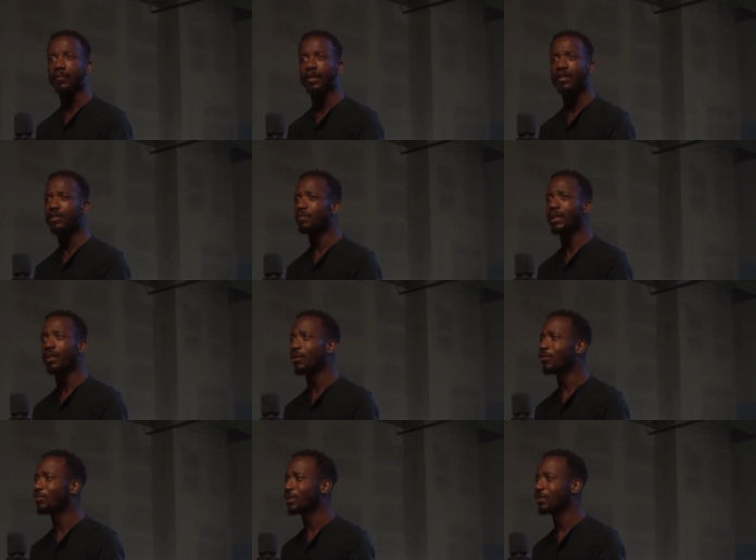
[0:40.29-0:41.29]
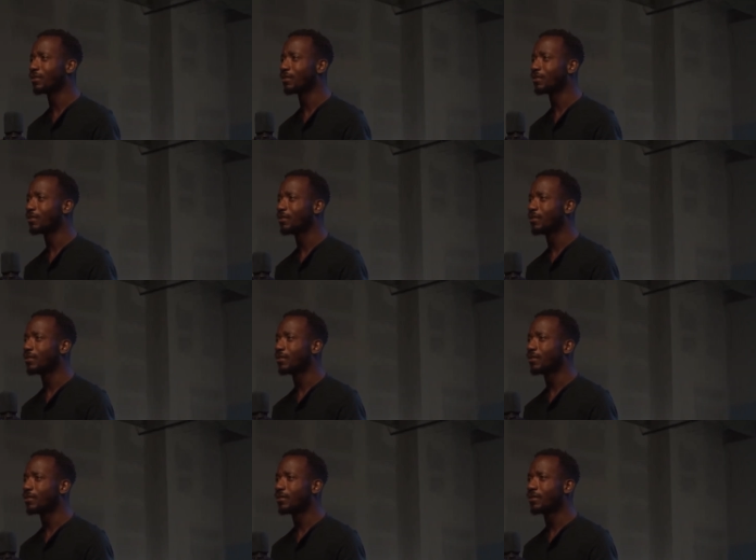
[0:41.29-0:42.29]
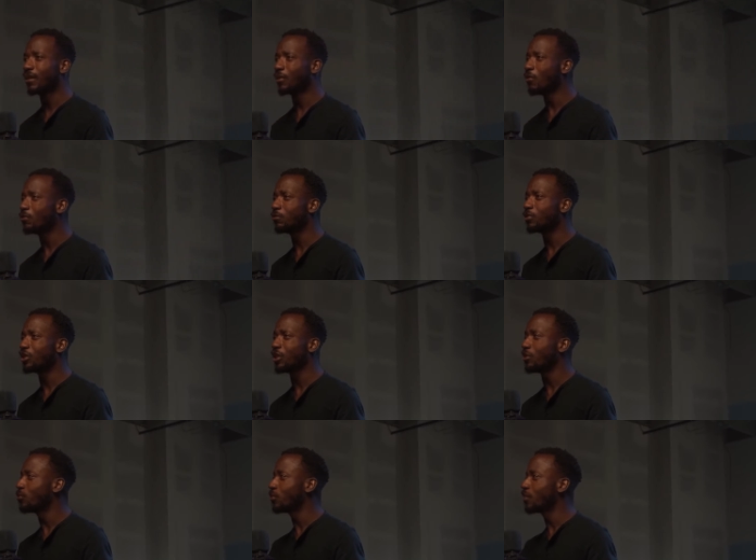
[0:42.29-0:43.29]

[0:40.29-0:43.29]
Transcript: his big homie, an OG who